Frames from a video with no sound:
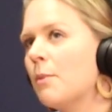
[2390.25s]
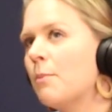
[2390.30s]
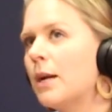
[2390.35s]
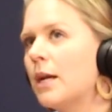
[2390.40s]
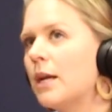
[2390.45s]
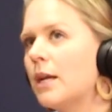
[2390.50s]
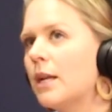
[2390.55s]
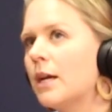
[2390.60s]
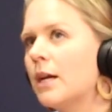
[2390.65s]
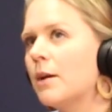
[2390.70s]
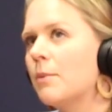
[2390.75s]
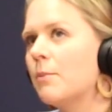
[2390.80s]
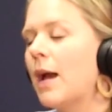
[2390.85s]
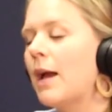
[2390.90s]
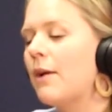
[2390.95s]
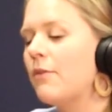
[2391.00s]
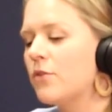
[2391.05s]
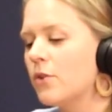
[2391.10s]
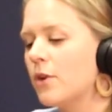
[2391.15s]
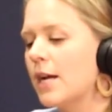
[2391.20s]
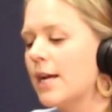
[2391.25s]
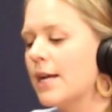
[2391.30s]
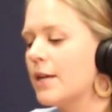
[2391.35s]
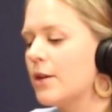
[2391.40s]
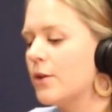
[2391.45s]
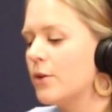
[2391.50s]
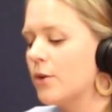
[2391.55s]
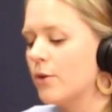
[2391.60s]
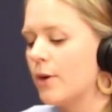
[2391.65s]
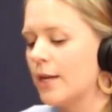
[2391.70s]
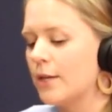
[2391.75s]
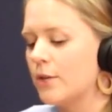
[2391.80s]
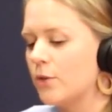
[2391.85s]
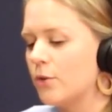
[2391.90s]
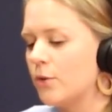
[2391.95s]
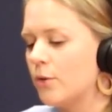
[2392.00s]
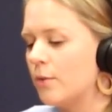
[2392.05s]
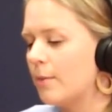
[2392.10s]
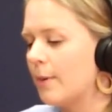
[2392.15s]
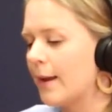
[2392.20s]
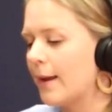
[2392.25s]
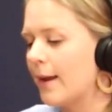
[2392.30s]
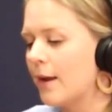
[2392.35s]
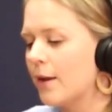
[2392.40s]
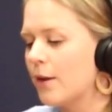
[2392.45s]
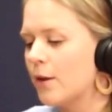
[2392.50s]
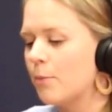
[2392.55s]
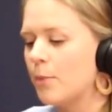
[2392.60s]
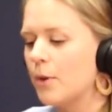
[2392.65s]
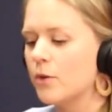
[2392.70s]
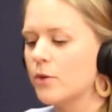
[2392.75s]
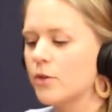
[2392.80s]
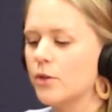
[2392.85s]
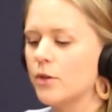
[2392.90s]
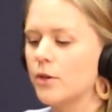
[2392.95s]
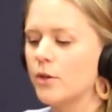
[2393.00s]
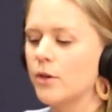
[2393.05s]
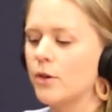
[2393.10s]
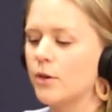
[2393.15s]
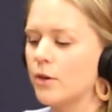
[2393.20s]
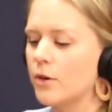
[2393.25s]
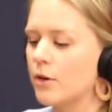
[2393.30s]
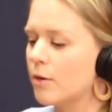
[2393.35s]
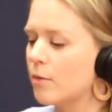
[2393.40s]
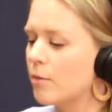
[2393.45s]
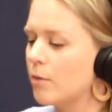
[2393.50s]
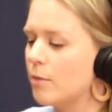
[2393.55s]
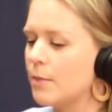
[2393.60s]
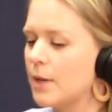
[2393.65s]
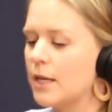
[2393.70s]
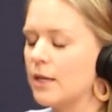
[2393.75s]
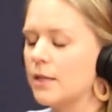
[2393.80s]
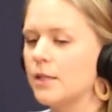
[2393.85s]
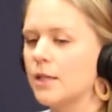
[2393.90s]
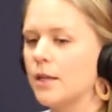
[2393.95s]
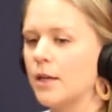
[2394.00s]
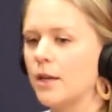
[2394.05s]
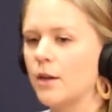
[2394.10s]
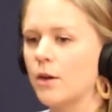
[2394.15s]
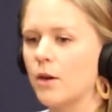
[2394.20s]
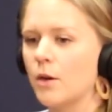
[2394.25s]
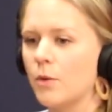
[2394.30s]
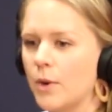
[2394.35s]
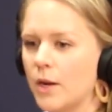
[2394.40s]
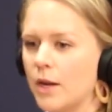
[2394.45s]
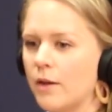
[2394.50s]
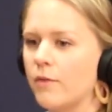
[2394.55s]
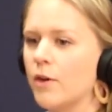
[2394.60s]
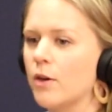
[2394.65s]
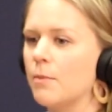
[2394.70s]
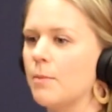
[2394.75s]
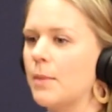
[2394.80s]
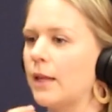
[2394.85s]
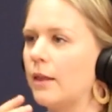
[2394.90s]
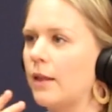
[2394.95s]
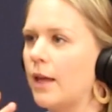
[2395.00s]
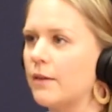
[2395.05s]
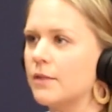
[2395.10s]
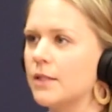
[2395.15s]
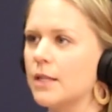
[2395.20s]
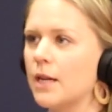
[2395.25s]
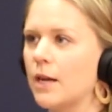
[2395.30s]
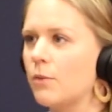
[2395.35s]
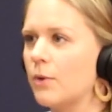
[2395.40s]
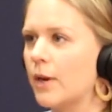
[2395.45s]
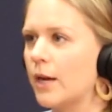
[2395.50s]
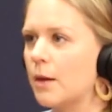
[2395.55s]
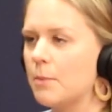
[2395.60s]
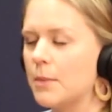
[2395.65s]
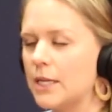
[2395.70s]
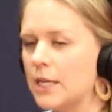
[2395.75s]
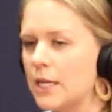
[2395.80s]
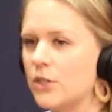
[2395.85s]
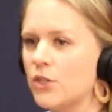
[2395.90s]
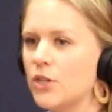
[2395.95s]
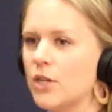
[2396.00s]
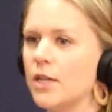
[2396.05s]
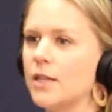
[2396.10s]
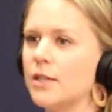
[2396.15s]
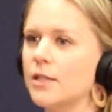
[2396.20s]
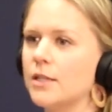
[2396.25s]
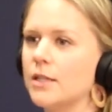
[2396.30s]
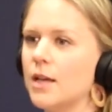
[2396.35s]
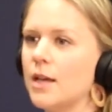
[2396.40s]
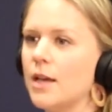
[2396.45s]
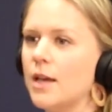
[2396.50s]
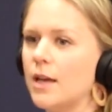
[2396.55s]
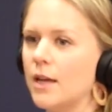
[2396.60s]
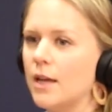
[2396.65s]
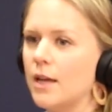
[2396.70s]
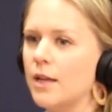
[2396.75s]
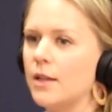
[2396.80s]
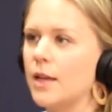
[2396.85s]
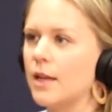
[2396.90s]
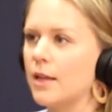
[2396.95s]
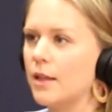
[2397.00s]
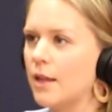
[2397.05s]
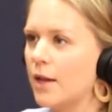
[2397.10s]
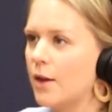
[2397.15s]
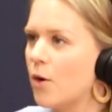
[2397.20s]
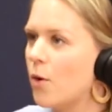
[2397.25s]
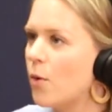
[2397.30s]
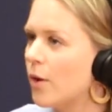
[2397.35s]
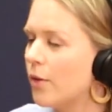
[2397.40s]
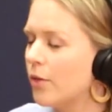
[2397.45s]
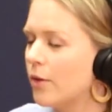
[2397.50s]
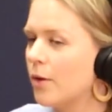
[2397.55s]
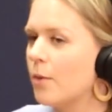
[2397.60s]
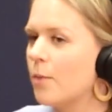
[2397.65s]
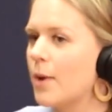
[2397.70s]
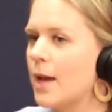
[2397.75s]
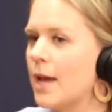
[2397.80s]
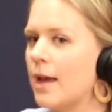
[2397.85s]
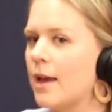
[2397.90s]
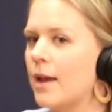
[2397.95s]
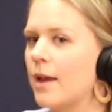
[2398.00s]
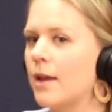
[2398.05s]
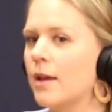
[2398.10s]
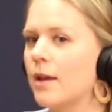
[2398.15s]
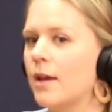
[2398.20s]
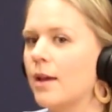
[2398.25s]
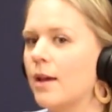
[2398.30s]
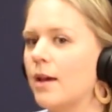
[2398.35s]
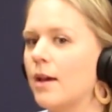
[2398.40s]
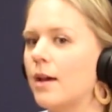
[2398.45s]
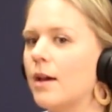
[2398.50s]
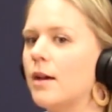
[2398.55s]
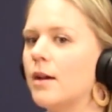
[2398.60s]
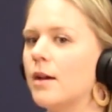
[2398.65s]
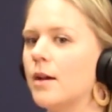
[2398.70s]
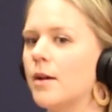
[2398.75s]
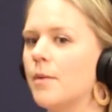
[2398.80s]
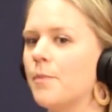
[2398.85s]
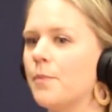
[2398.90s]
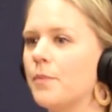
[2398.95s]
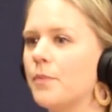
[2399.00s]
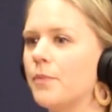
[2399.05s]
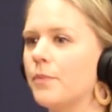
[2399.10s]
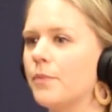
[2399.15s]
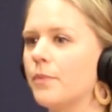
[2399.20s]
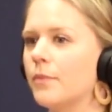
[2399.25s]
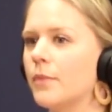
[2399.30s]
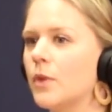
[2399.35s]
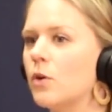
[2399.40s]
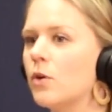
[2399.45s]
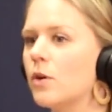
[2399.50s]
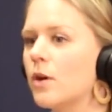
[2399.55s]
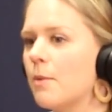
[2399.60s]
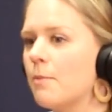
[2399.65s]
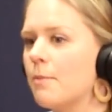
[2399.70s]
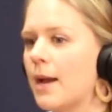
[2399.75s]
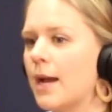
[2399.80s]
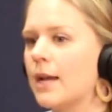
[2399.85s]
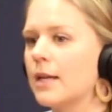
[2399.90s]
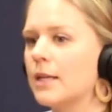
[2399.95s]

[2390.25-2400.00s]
But after I do my acupuncture or herbal medicine or whatever, my lifestyle recommendations, and they go on their way, they'll come